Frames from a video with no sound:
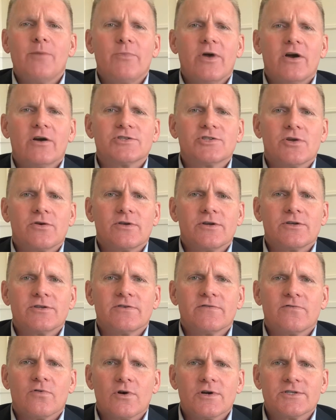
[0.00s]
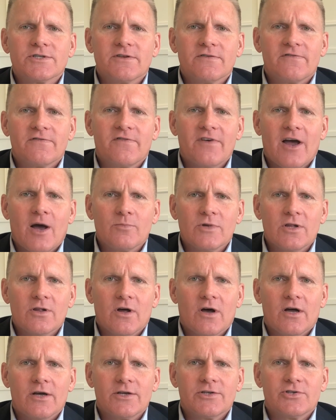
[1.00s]
Arizona Divorce and Family
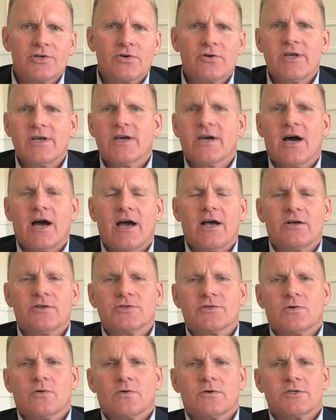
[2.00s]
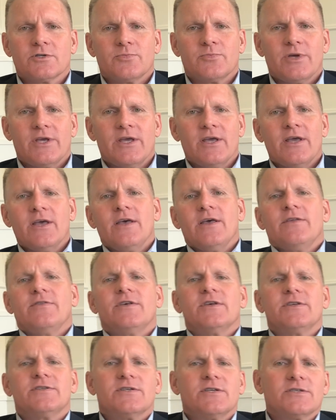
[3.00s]
Law Attorney Kyle Scoresby.
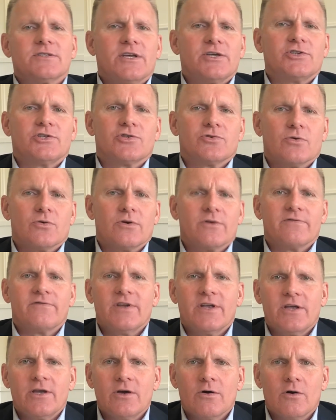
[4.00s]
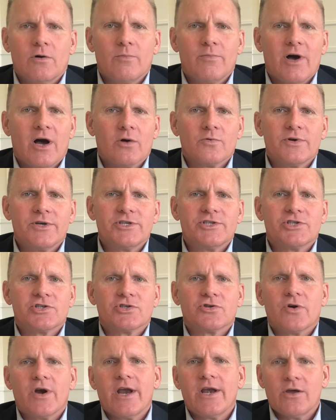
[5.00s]
This is a short video about
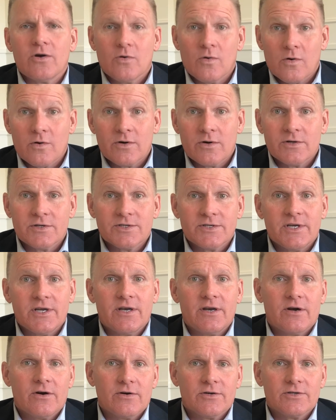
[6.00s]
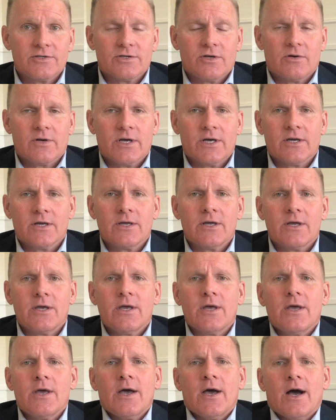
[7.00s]
restraining orders in Arizona.
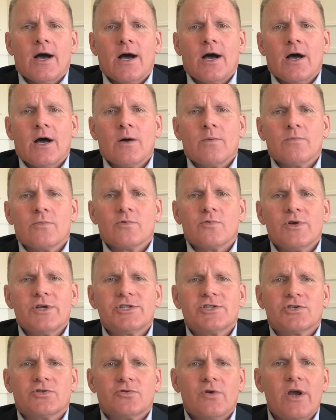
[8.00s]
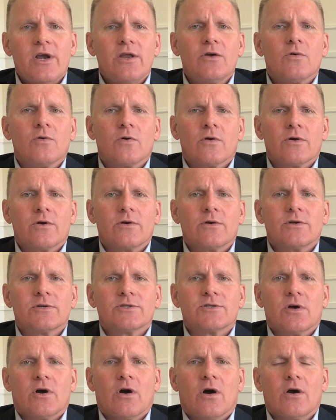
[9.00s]
Restraining
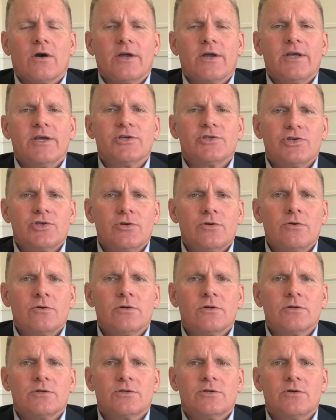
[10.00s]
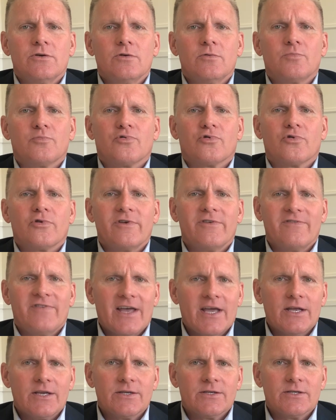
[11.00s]
orders are issued to
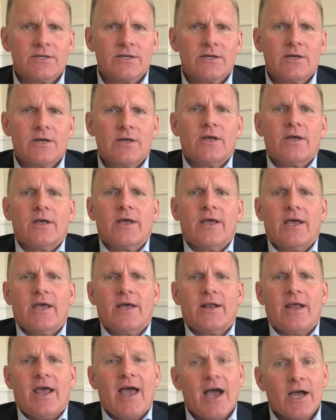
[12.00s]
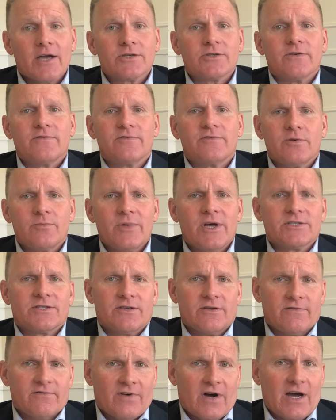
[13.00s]
prevent an act of
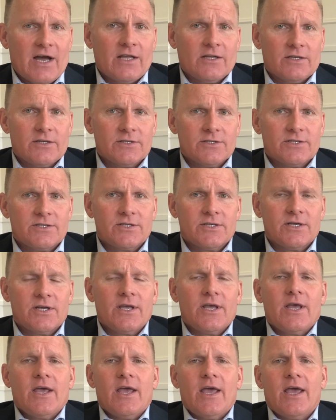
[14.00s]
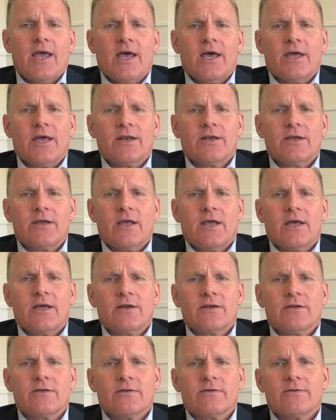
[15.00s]
domestic violence.
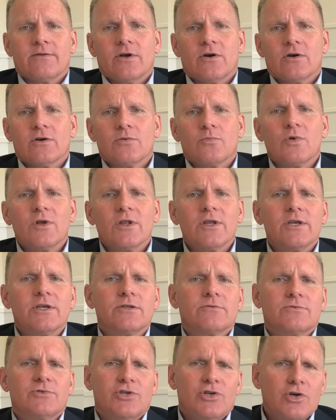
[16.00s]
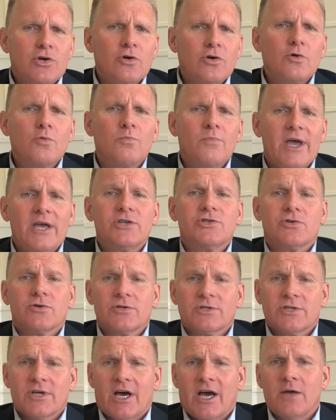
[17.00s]
And there are really two major
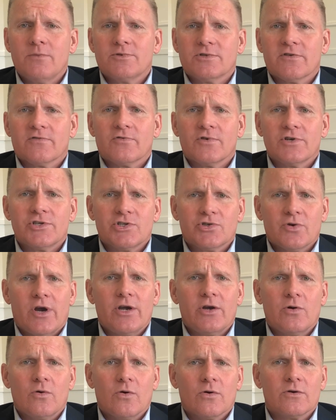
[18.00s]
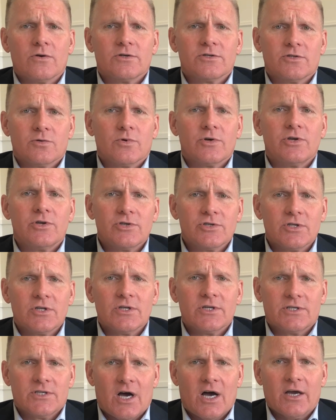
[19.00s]
types of restraining orders that we're
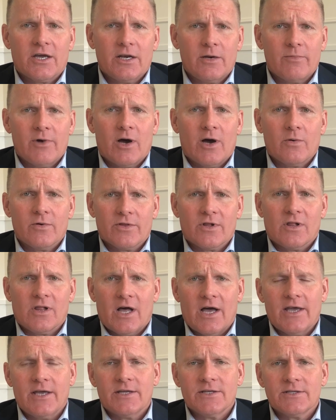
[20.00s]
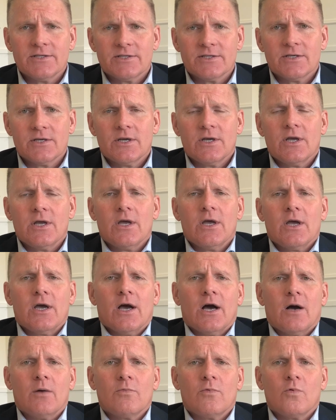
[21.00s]
usually talking about with clients.
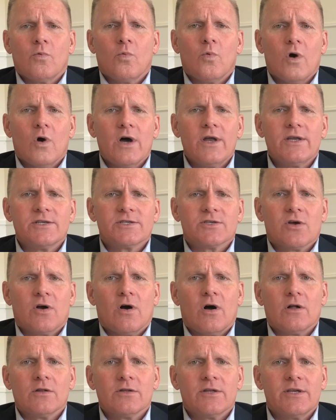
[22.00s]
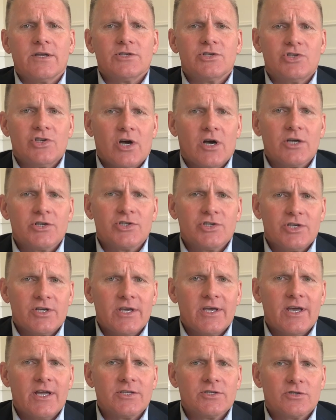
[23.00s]
One is called an injunction
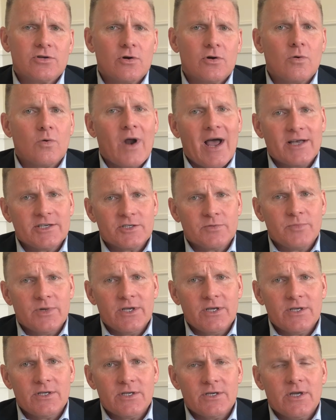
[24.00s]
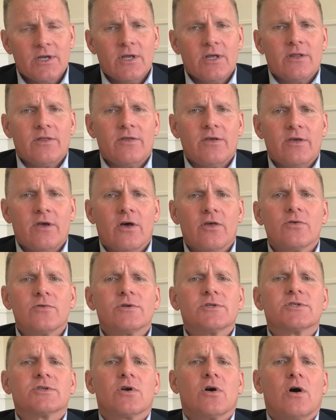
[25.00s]
against harassment. The other
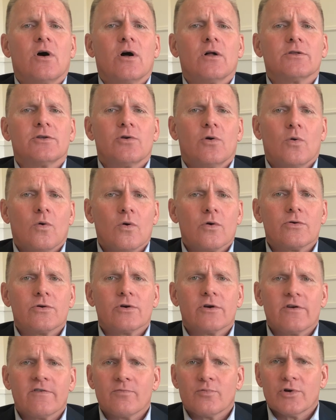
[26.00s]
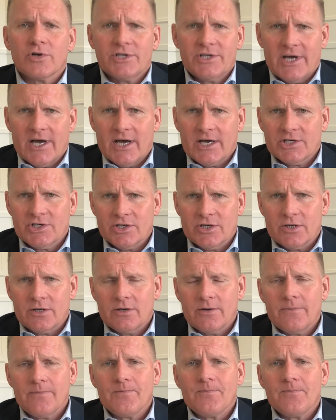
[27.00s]
is called an order of protection.